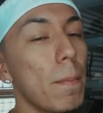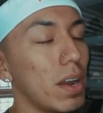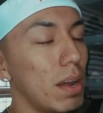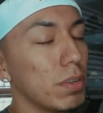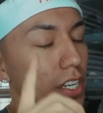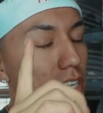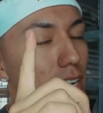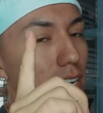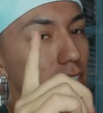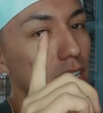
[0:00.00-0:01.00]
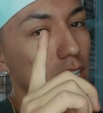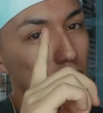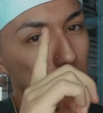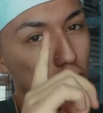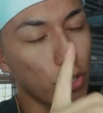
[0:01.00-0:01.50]
But I'm gonna tell you guys
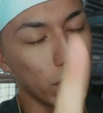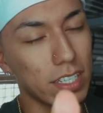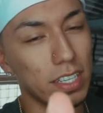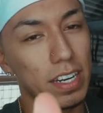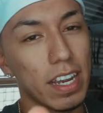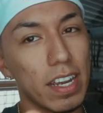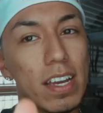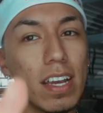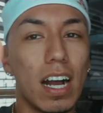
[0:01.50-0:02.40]
the tricks today